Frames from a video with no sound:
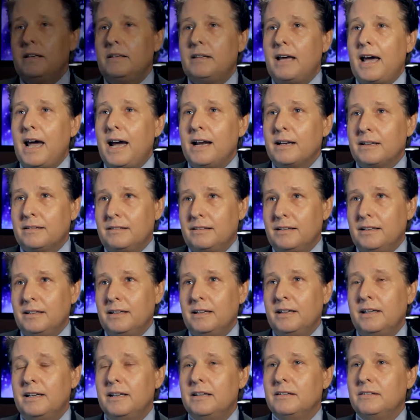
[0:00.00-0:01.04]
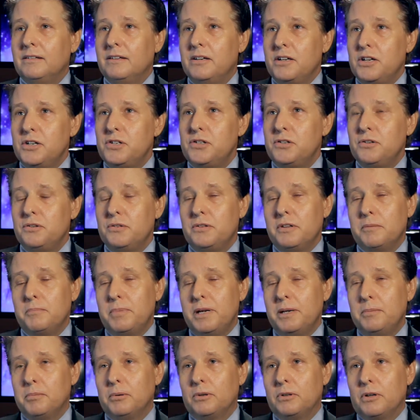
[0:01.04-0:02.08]
Taxing is an issue that
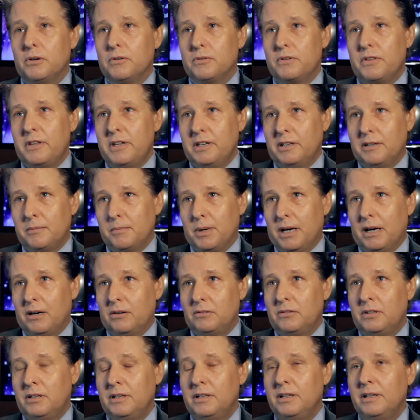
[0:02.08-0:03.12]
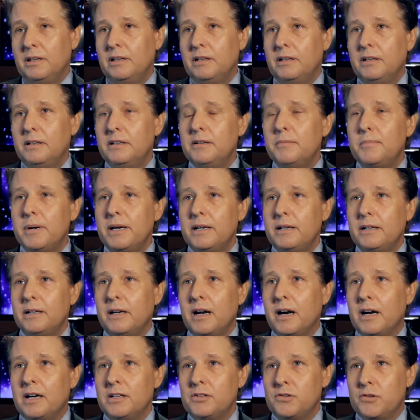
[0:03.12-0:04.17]
people don't think about, and independent
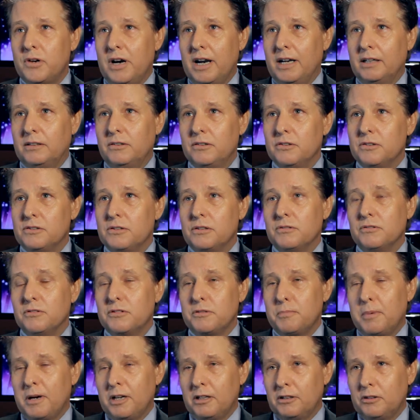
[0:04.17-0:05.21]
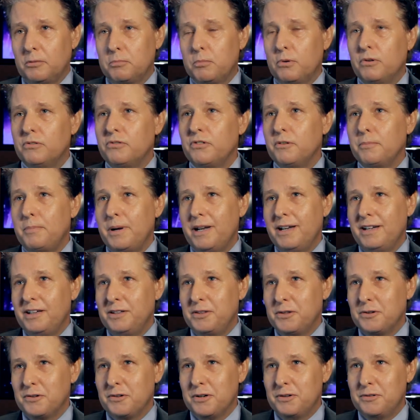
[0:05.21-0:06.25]
contractors are responsible for
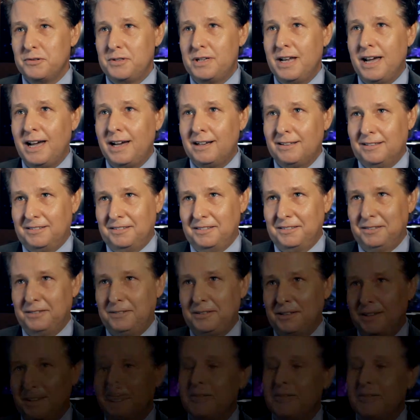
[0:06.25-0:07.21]
paying their own taxes.